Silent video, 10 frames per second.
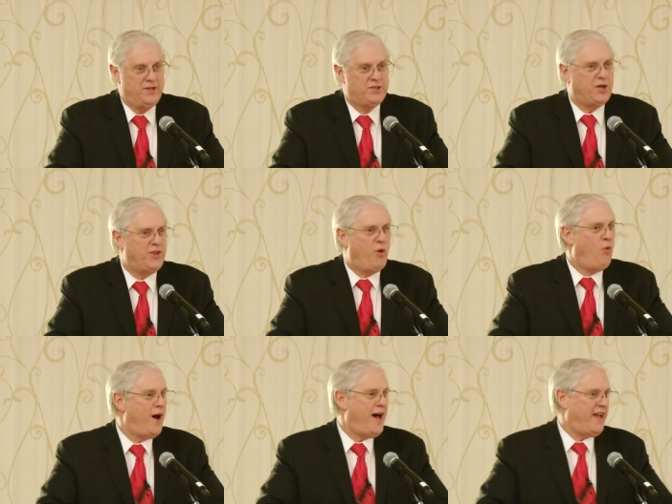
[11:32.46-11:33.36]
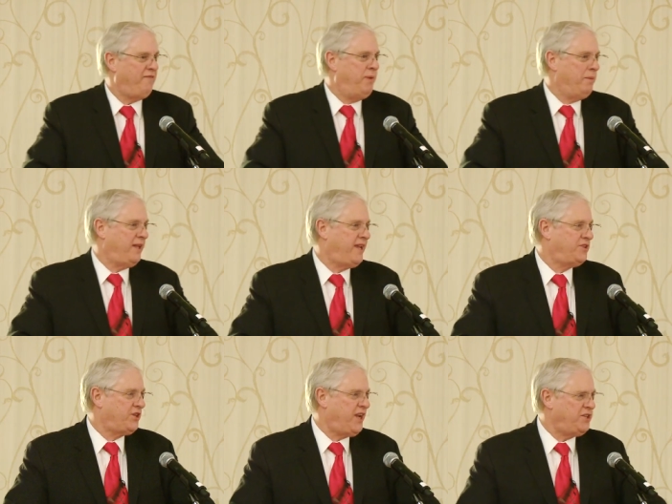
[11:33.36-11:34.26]
So, the why of public
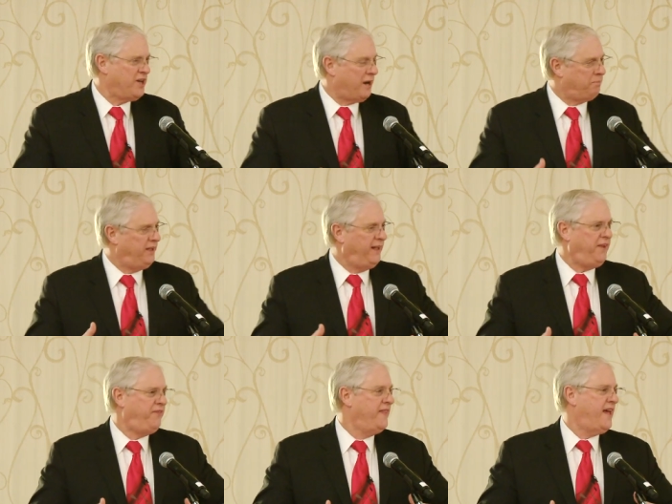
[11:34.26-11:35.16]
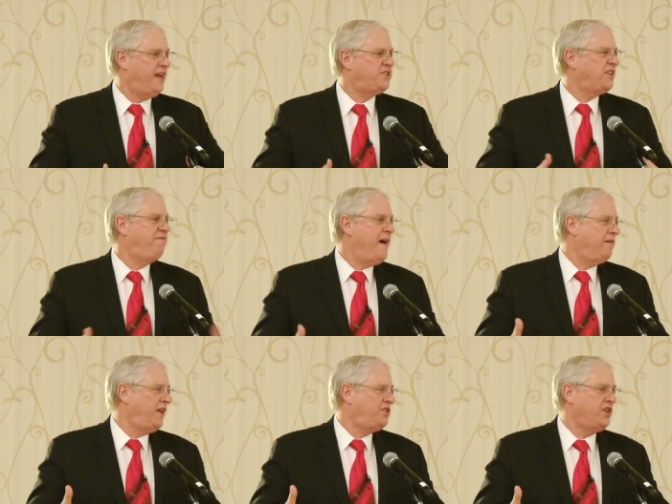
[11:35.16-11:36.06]
education, our belief in that it's the
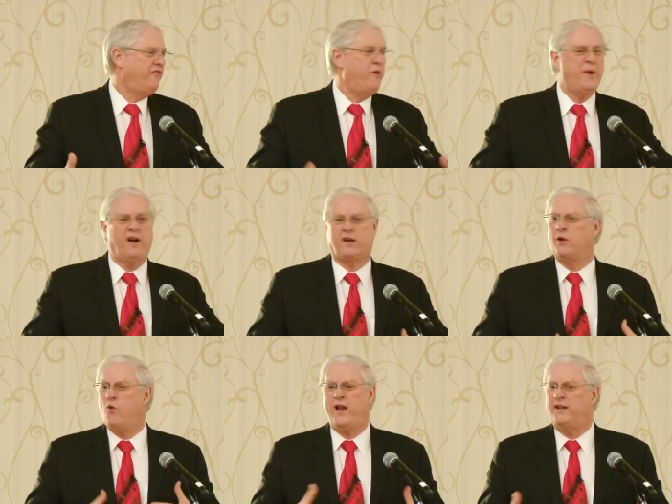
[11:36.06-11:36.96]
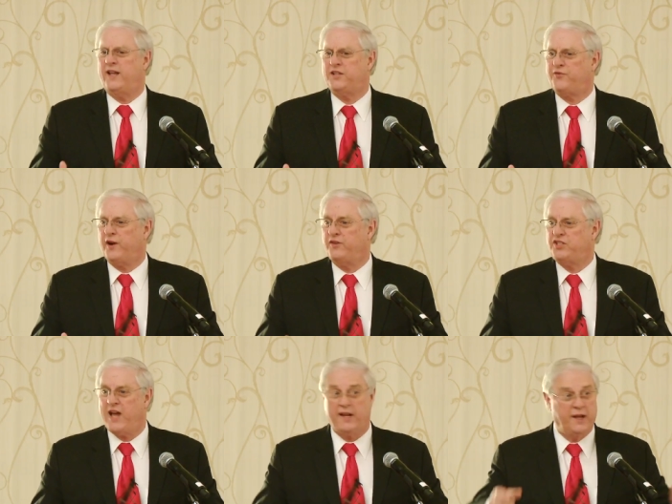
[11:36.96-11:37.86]
foundation of America and what it does for every
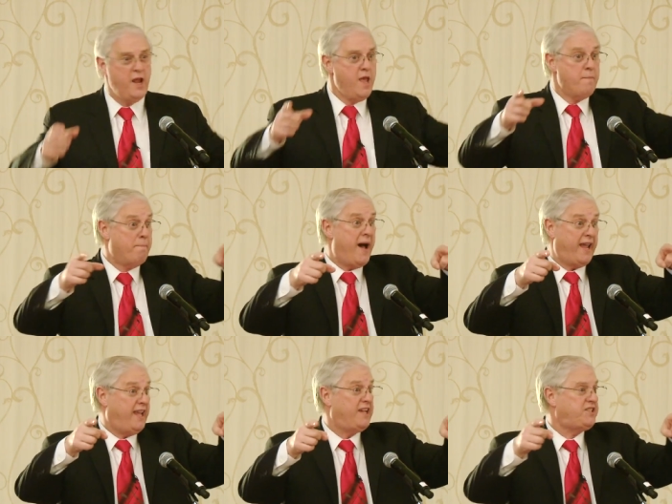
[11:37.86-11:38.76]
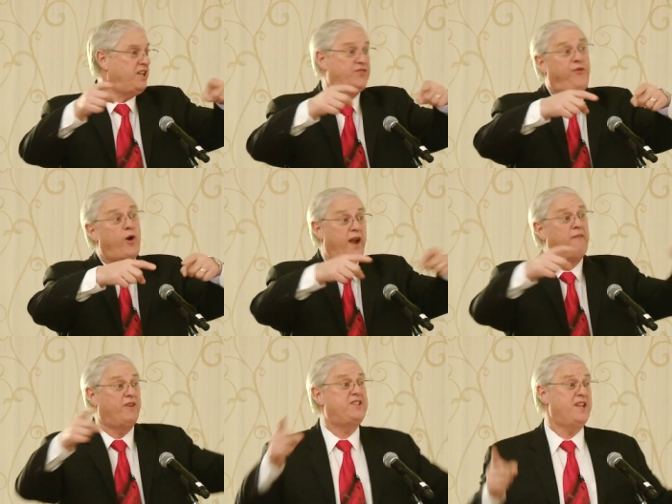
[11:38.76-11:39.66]
child, and my guess is for
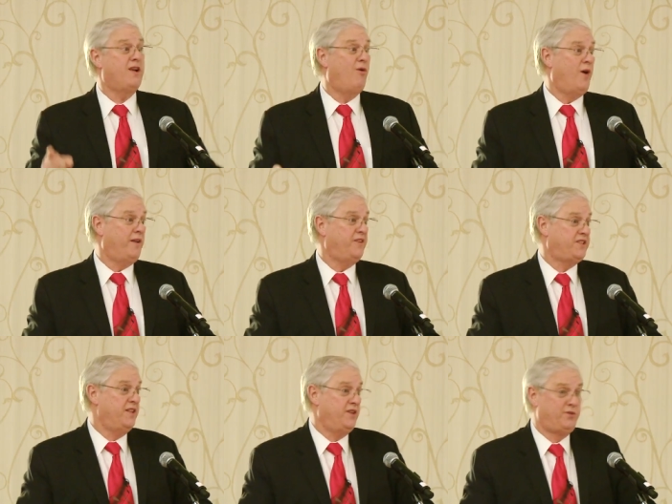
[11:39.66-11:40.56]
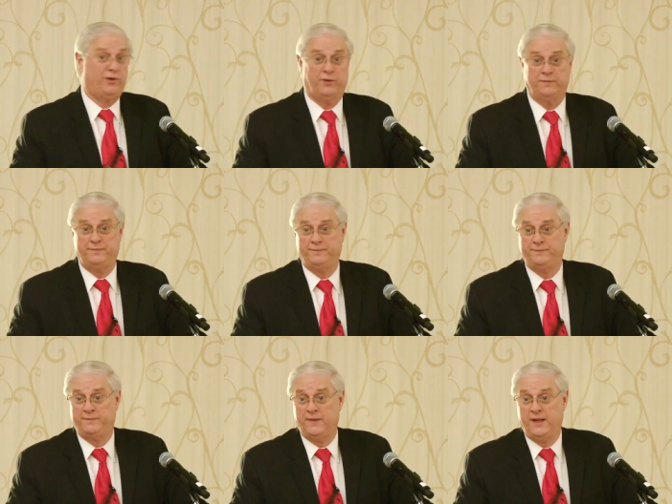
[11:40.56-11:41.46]
every single one of us in this room.
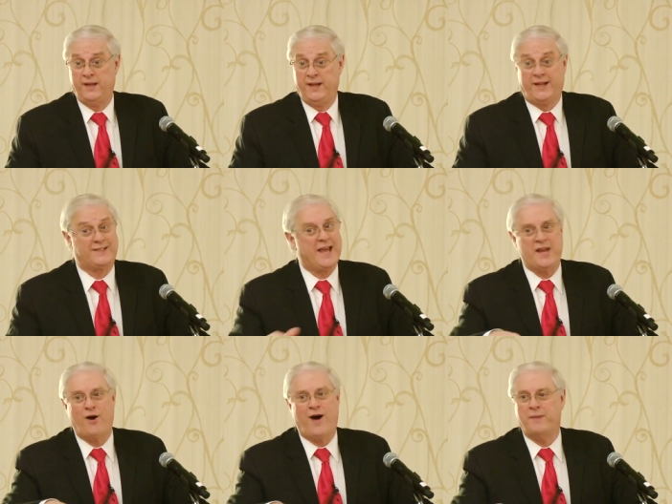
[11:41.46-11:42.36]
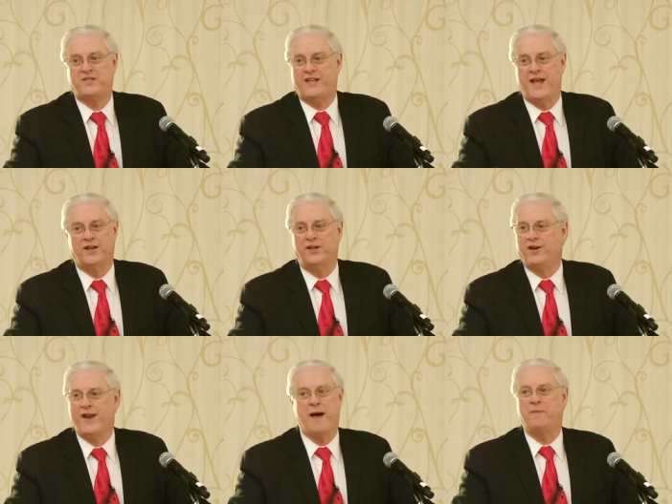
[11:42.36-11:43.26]
Because I know I'm standing
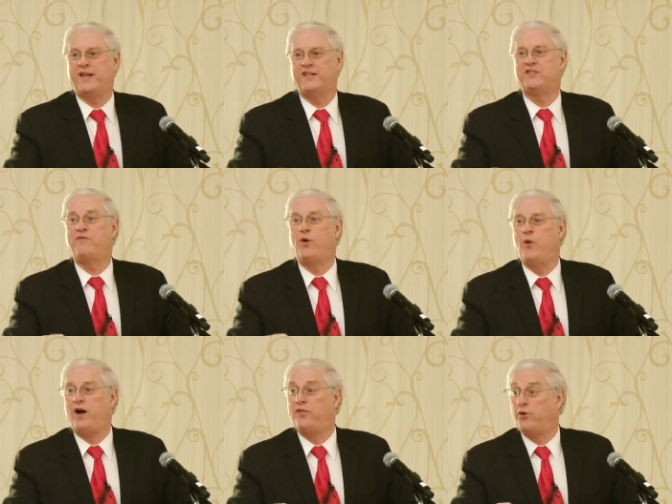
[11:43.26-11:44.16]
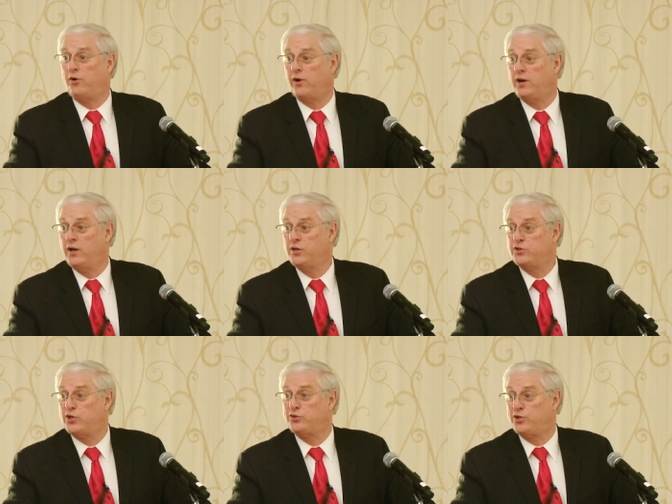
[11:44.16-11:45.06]
here not because of the wealth or
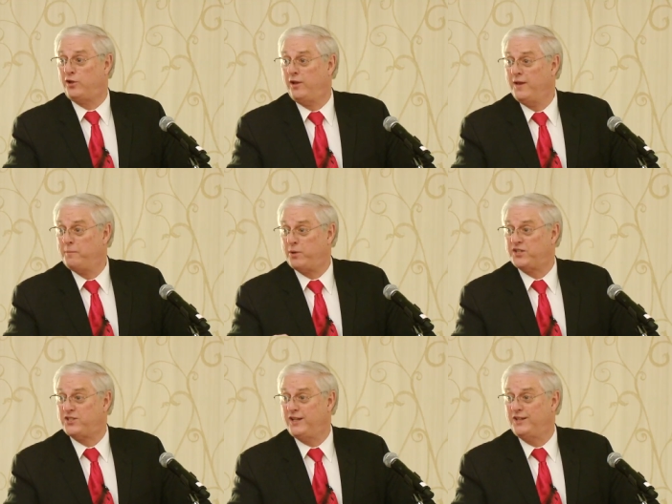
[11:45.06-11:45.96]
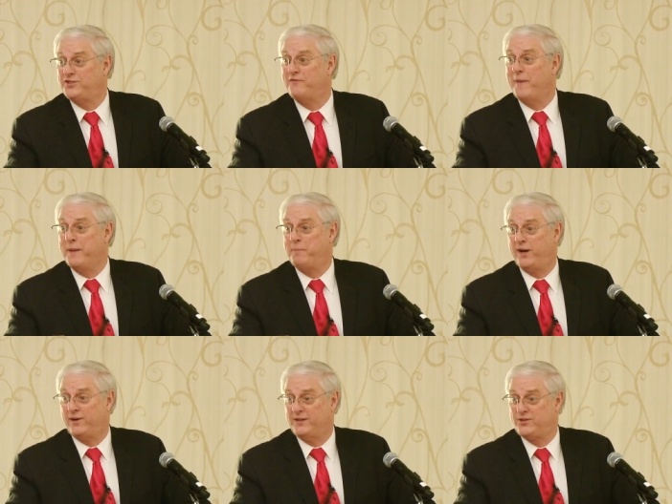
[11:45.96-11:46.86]
social prestige of my
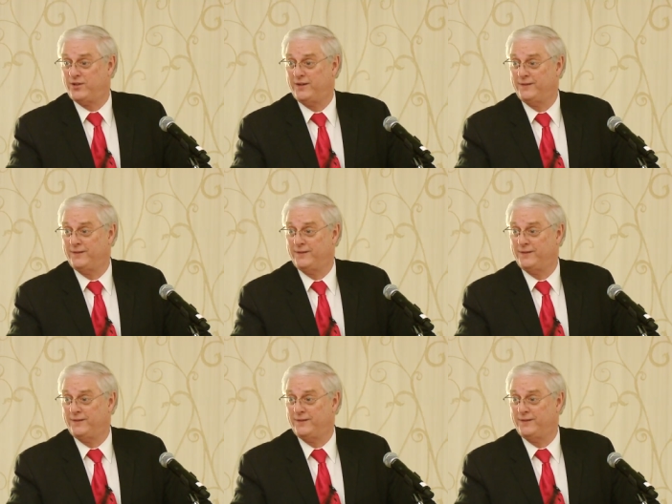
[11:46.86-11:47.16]
parents.